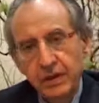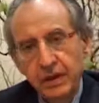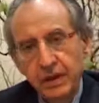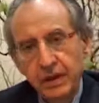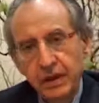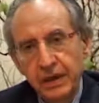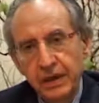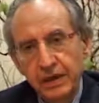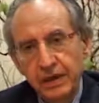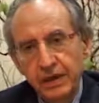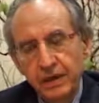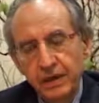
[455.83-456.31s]

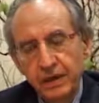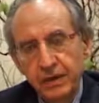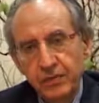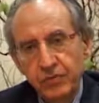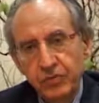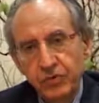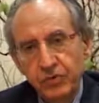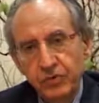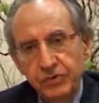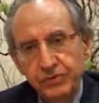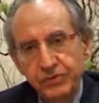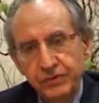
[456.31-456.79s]
And
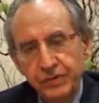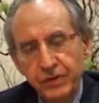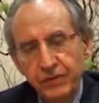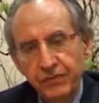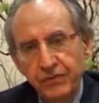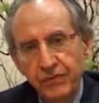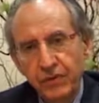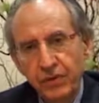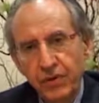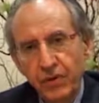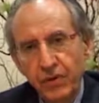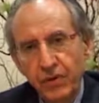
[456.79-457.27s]
most
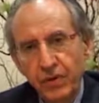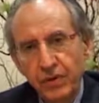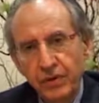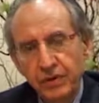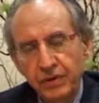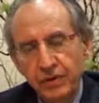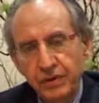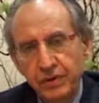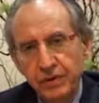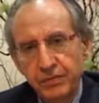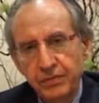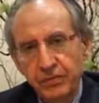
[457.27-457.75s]
of all,
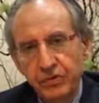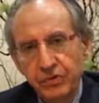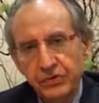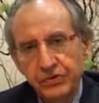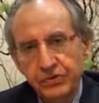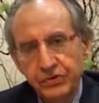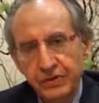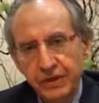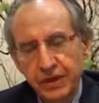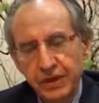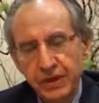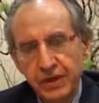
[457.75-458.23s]
the
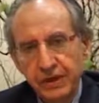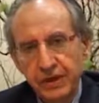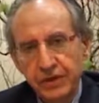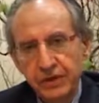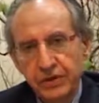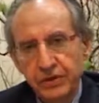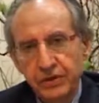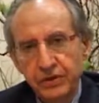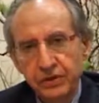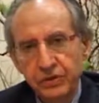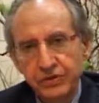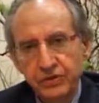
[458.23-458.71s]

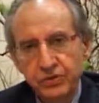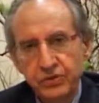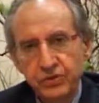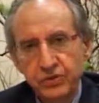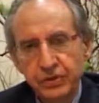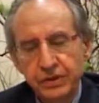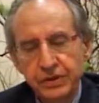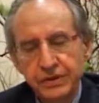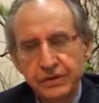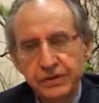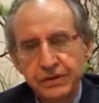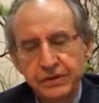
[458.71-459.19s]
mujtahid, the
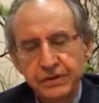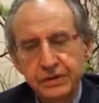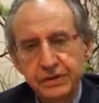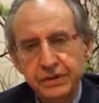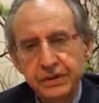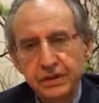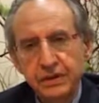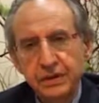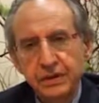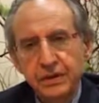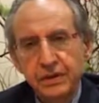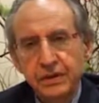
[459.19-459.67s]
jurist,
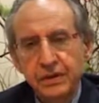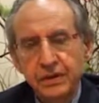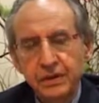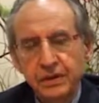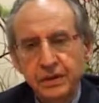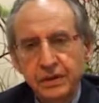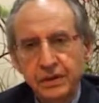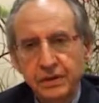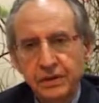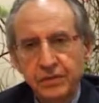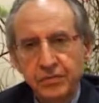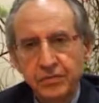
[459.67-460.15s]

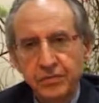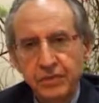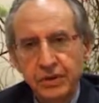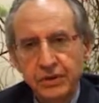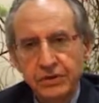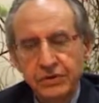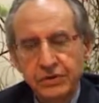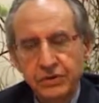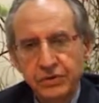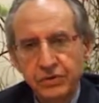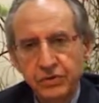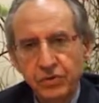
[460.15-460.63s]

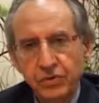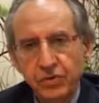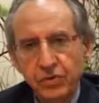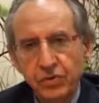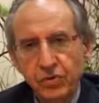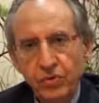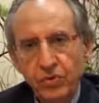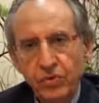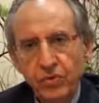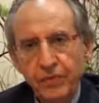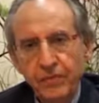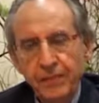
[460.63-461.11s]
must
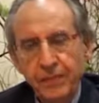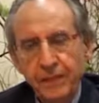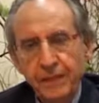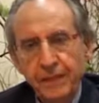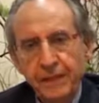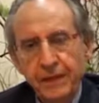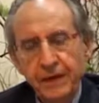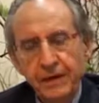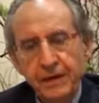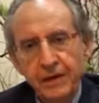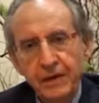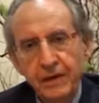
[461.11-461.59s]
know
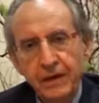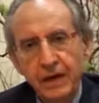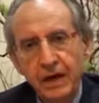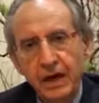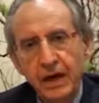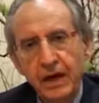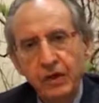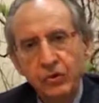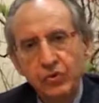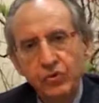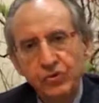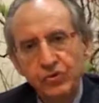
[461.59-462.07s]

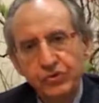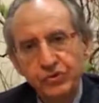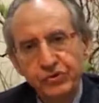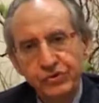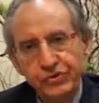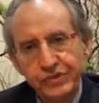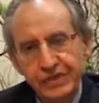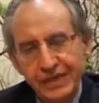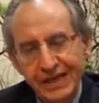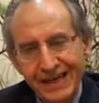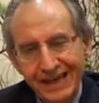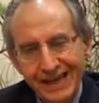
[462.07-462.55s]
how to
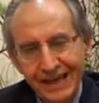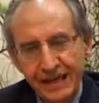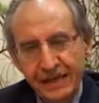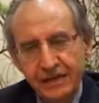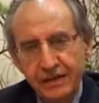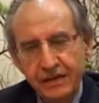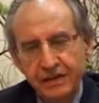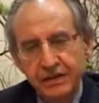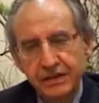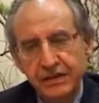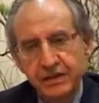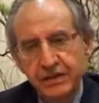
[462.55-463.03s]

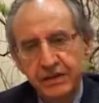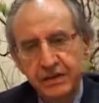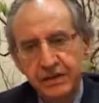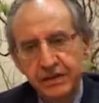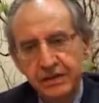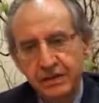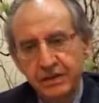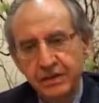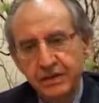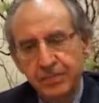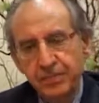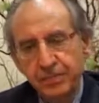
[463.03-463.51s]
select
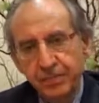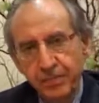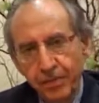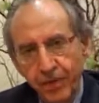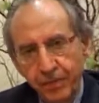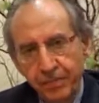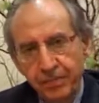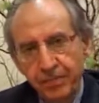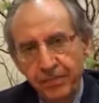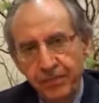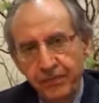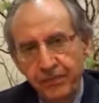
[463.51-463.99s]
the
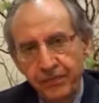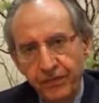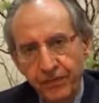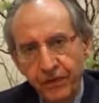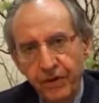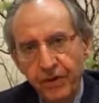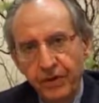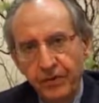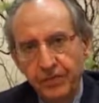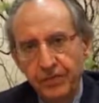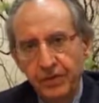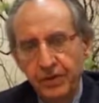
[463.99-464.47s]
proper
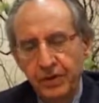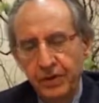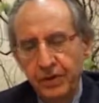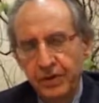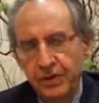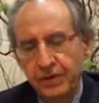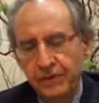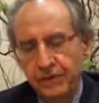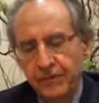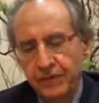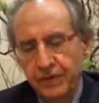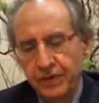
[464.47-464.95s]

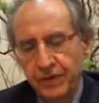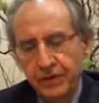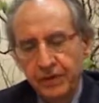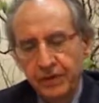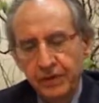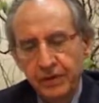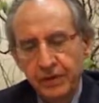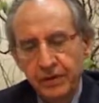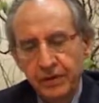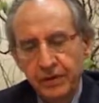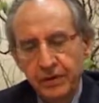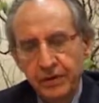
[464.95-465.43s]
formula
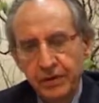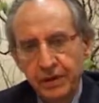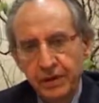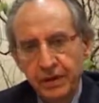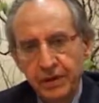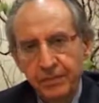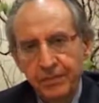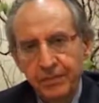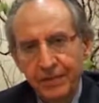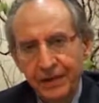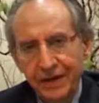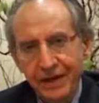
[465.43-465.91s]
and
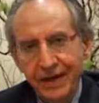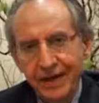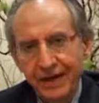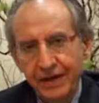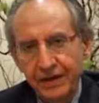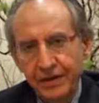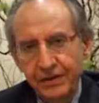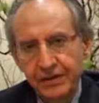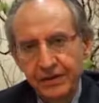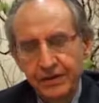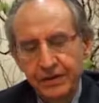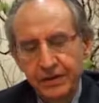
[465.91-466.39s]
apply
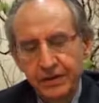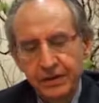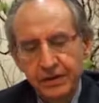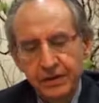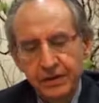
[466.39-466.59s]
it